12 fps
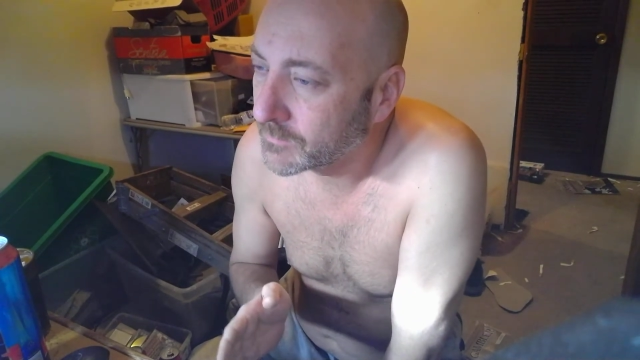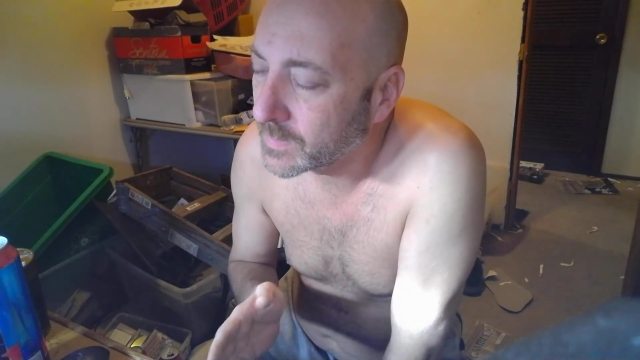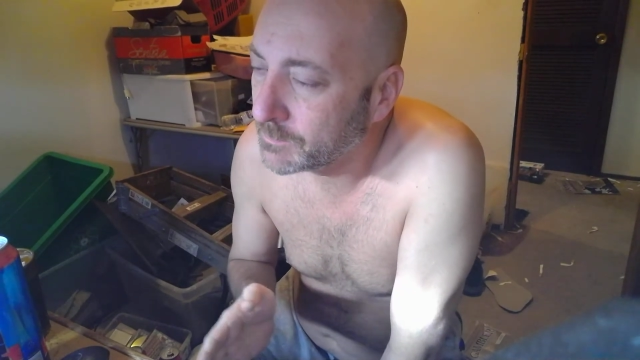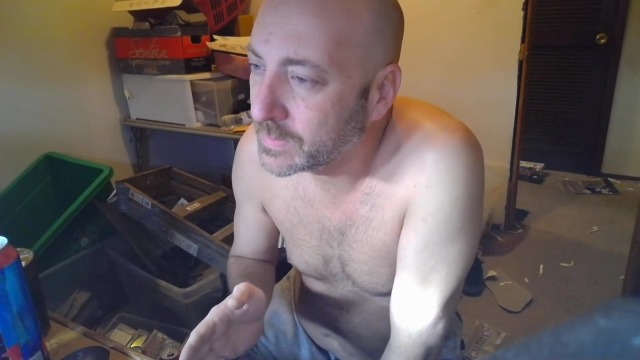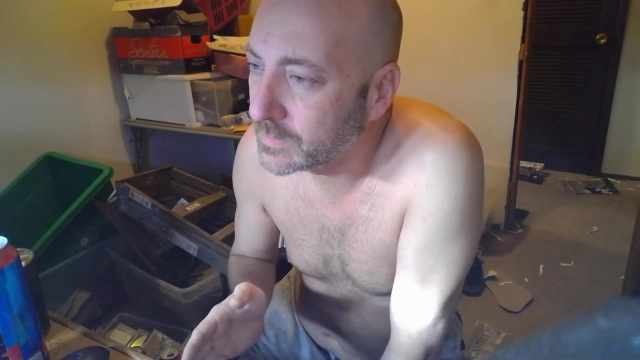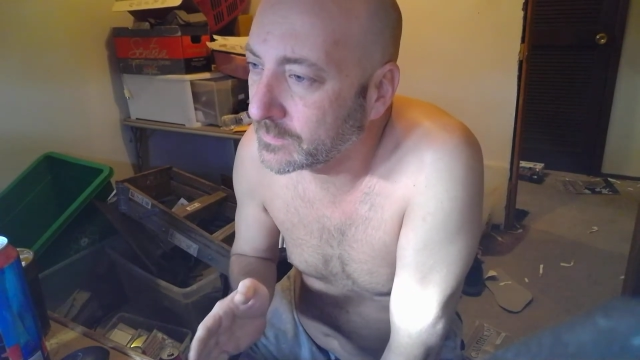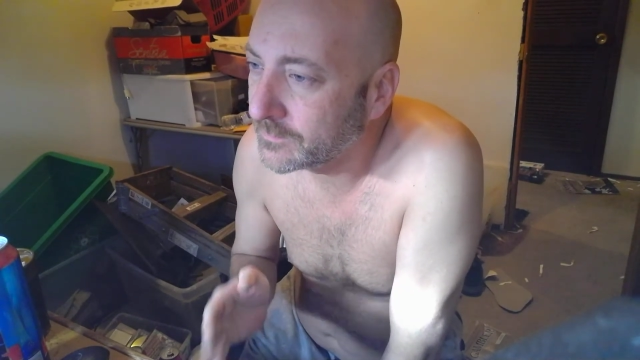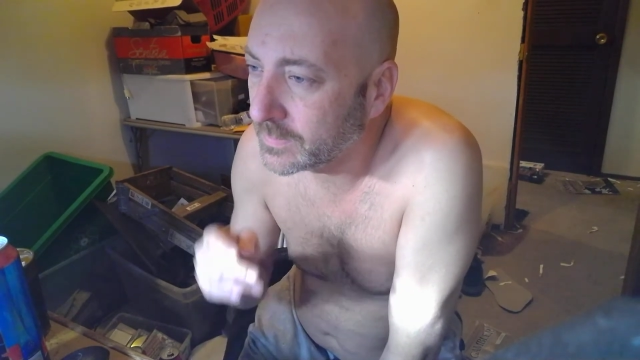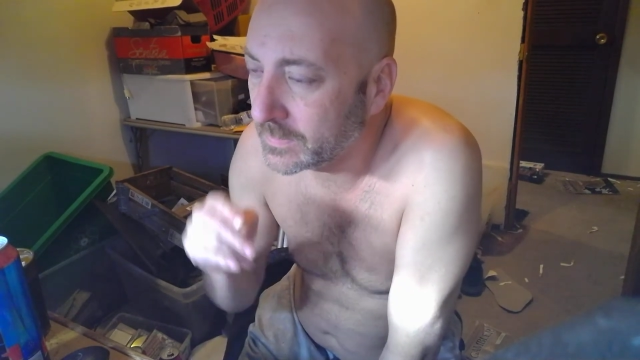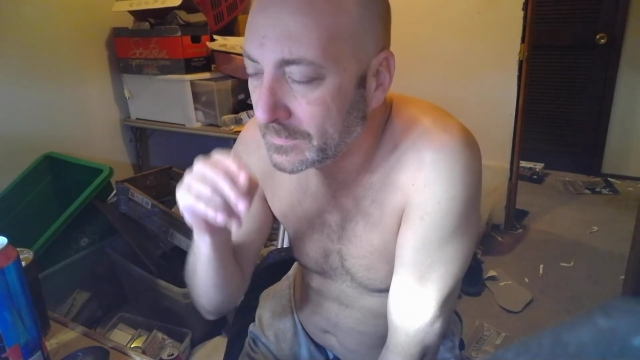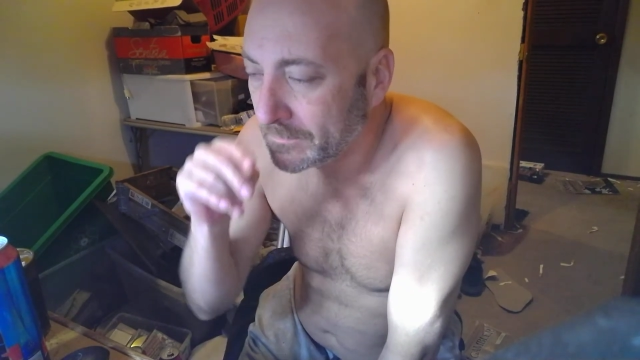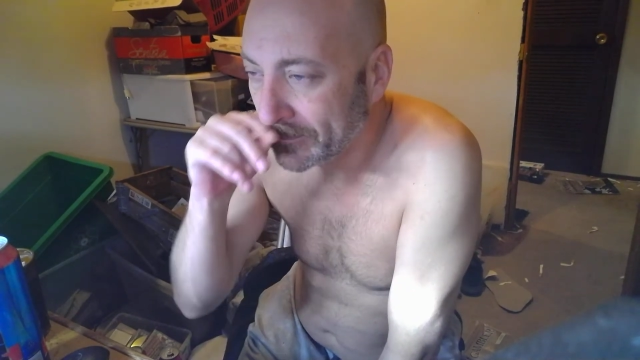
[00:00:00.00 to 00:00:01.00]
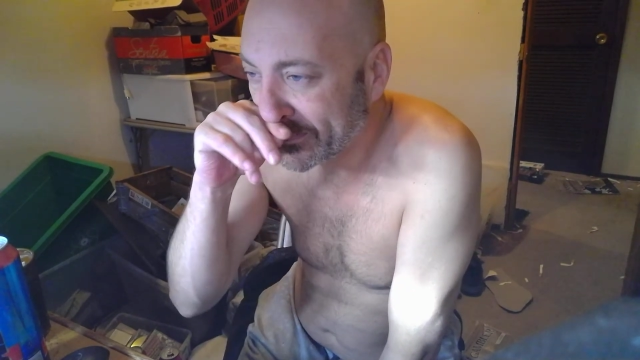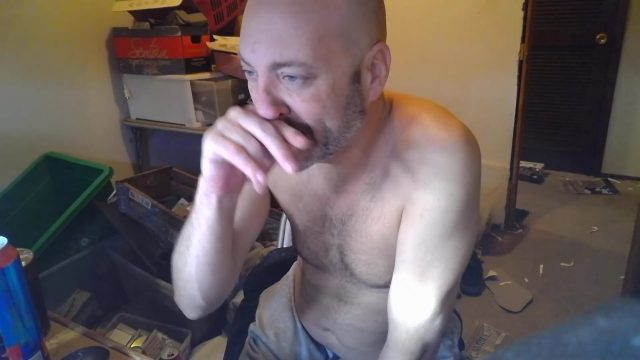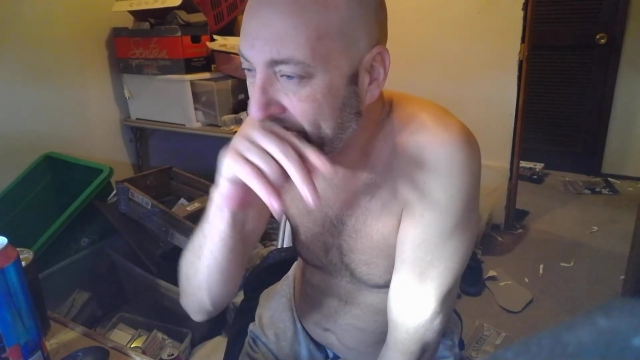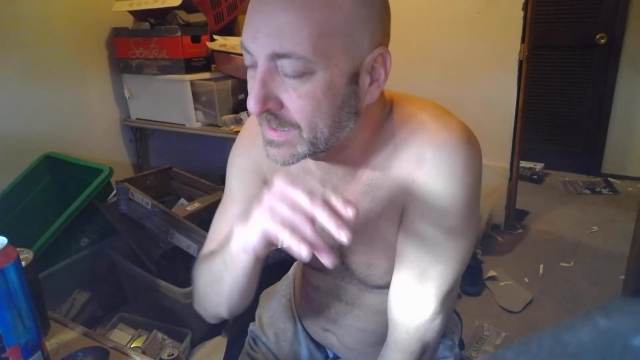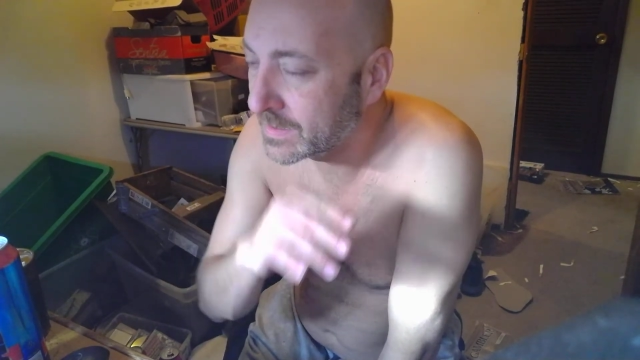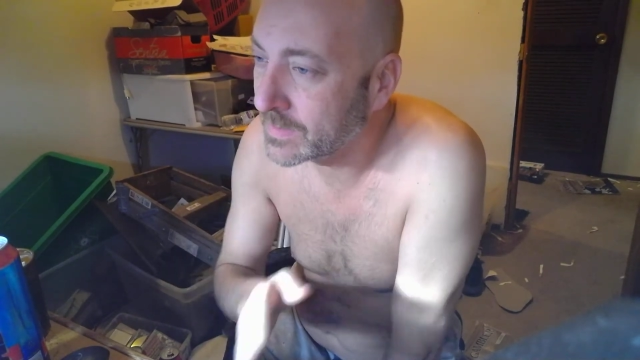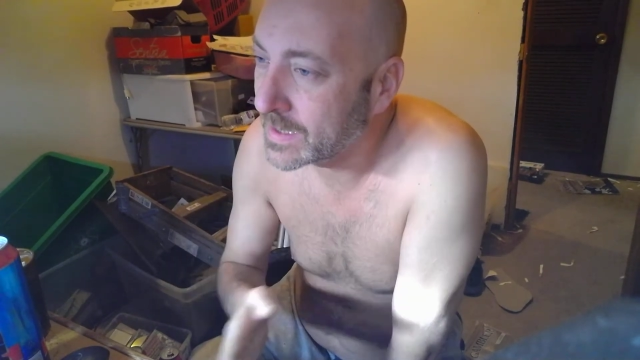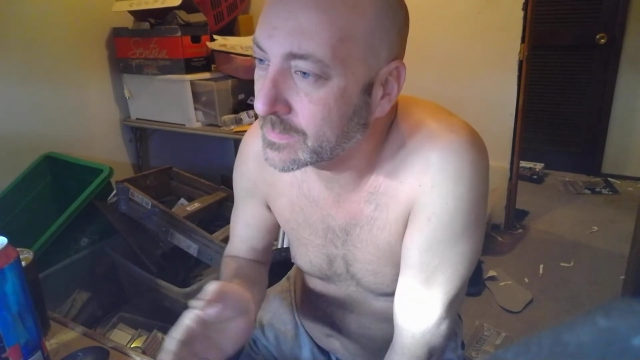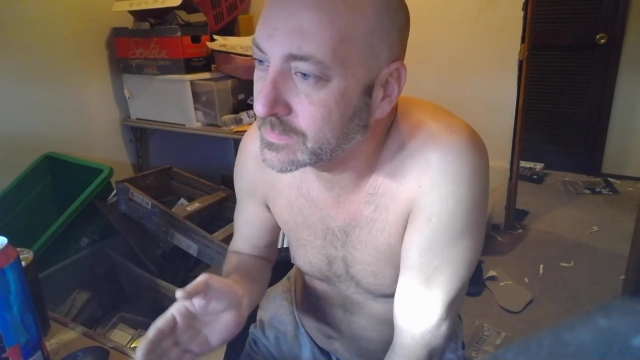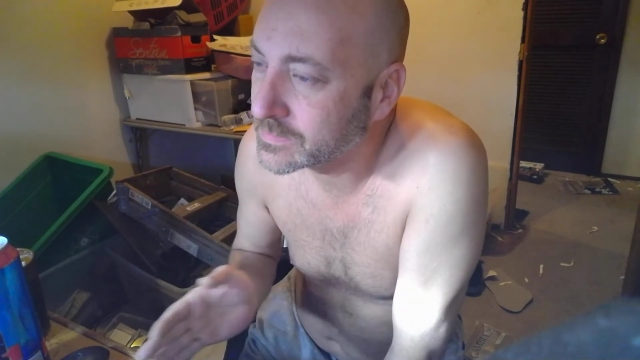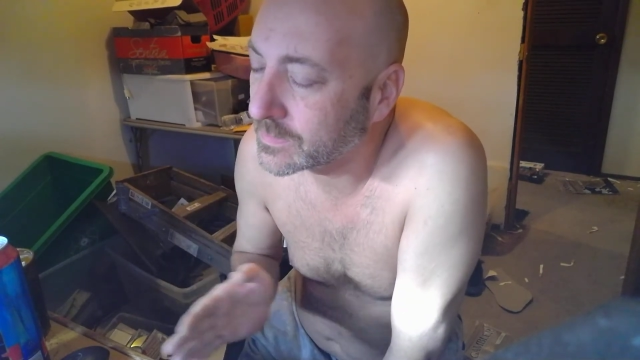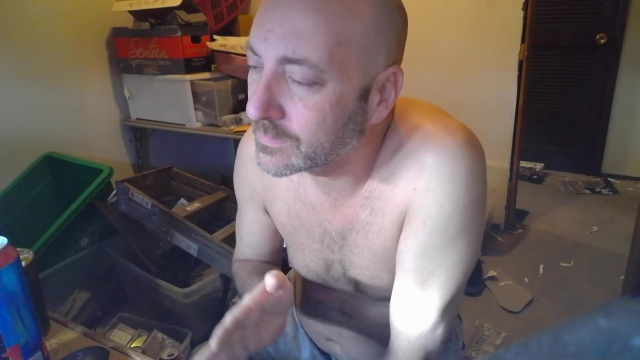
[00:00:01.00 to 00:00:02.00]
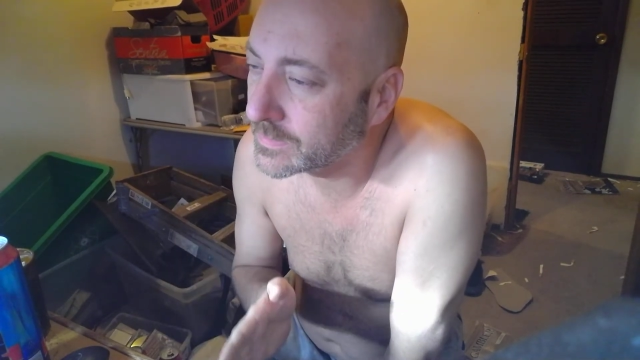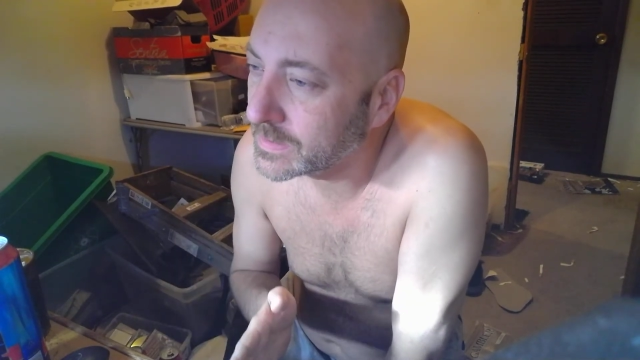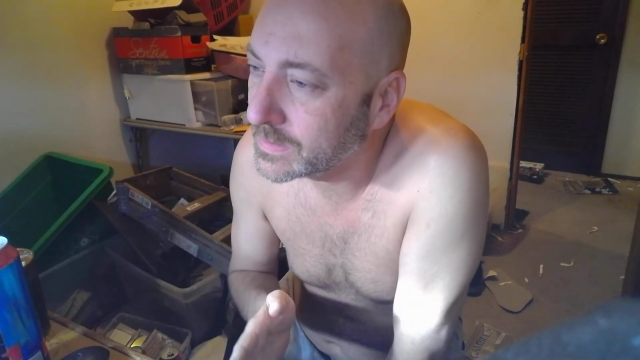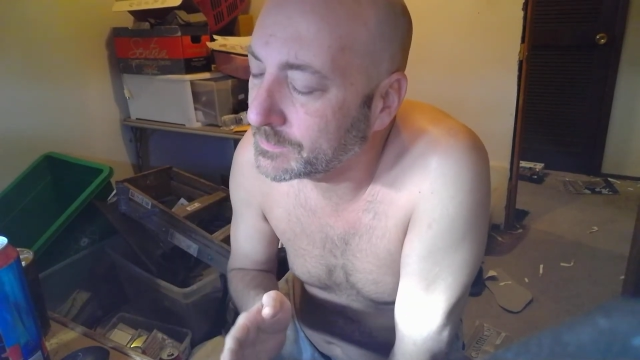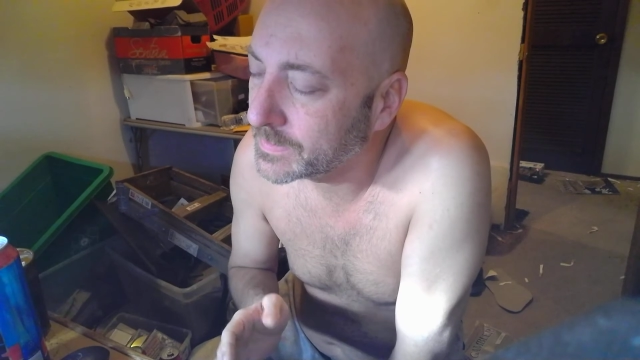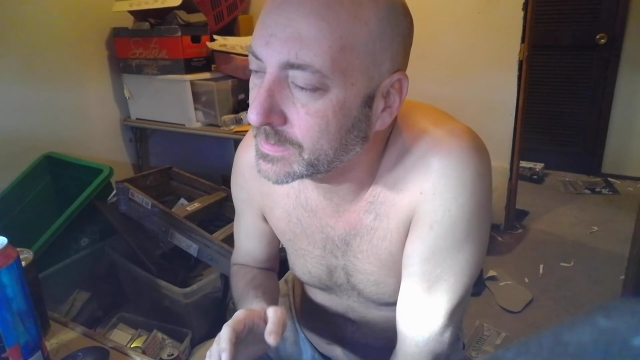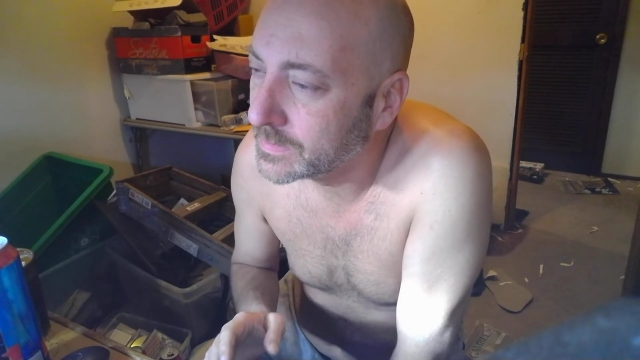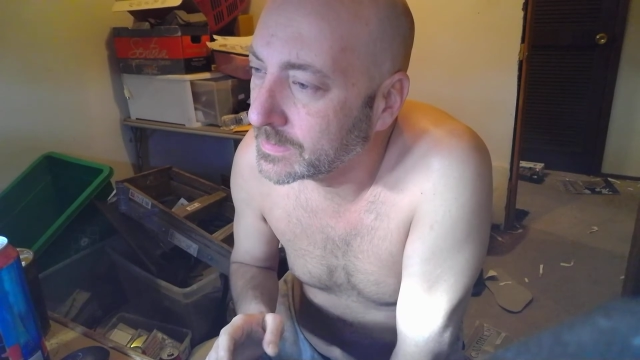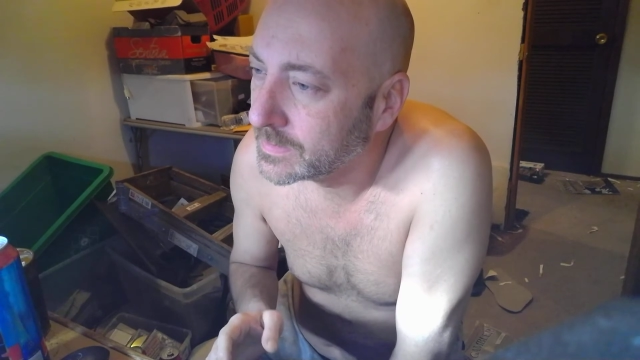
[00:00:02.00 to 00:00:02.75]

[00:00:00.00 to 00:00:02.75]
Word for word: a beautiful like when I was growing up. It,